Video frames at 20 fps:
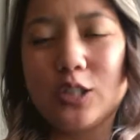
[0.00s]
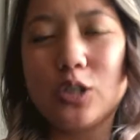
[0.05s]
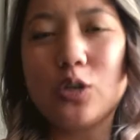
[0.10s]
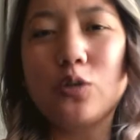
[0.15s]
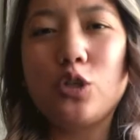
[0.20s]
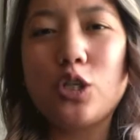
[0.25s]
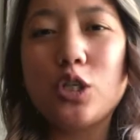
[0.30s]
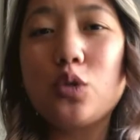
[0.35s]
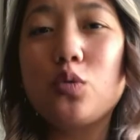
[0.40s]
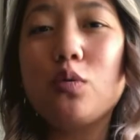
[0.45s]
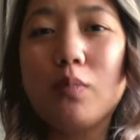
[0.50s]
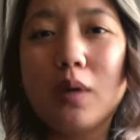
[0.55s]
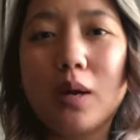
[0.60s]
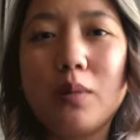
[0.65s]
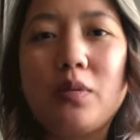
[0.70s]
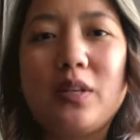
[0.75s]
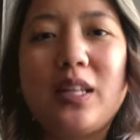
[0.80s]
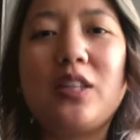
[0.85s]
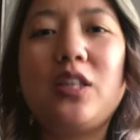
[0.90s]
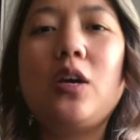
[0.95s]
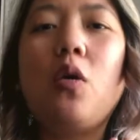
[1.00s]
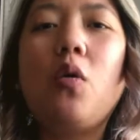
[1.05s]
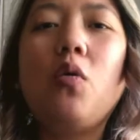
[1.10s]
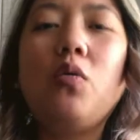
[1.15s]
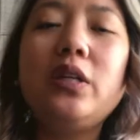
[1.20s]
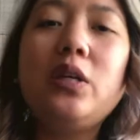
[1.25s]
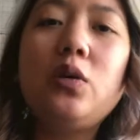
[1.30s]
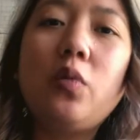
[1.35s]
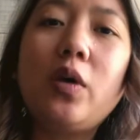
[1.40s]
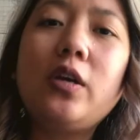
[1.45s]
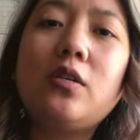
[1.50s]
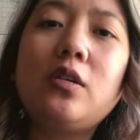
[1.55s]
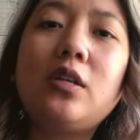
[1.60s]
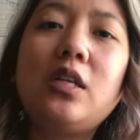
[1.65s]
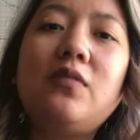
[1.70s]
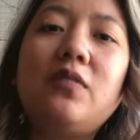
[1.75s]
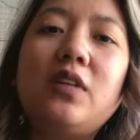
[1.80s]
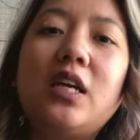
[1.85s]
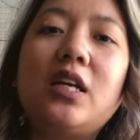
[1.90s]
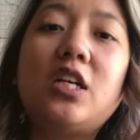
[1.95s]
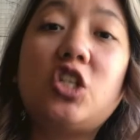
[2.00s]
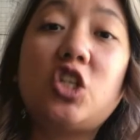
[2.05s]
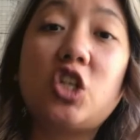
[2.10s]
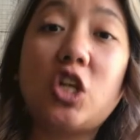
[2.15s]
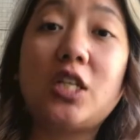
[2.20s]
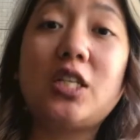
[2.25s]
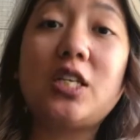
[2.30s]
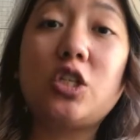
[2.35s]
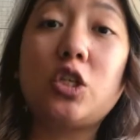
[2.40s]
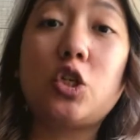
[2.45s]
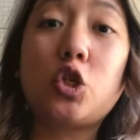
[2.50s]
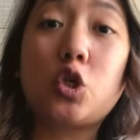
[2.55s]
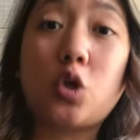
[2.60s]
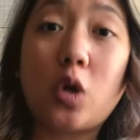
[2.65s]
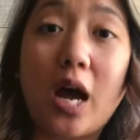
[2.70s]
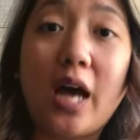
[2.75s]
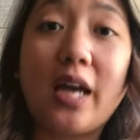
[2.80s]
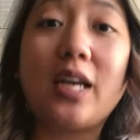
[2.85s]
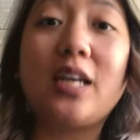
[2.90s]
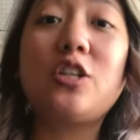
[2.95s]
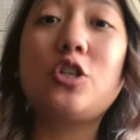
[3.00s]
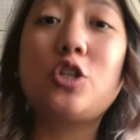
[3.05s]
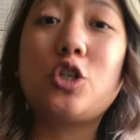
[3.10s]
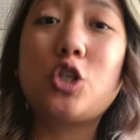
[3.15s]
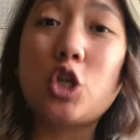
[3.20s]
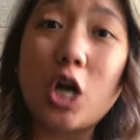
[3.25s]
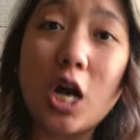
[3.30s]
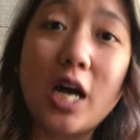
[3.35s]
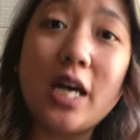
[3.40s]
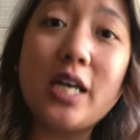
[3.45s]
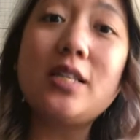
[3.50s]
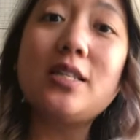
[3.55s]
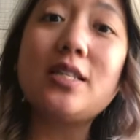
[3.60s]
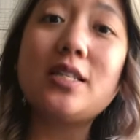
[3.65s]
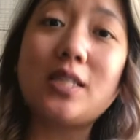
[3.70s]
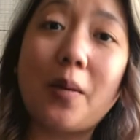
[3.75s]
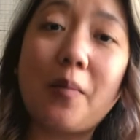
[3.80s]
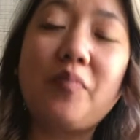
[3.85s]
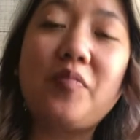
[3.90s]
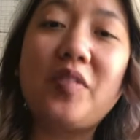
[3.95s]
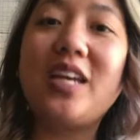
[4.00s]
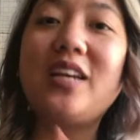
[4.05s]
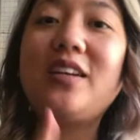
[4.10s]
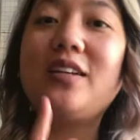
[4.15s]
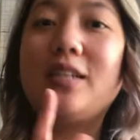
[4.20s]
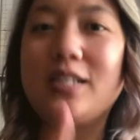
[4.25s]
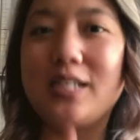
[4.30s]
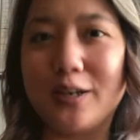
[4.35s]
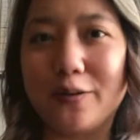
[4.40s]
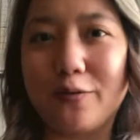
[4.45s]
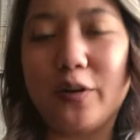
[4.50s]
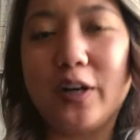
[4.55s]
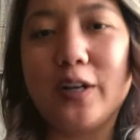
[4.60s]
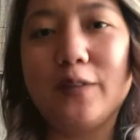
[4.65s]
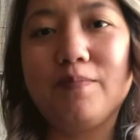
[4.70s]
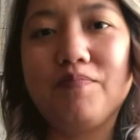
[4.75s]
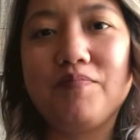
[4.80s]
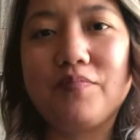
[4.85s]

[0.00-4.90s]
So just remember that the only way you can even get a chance is to try, and to try something different.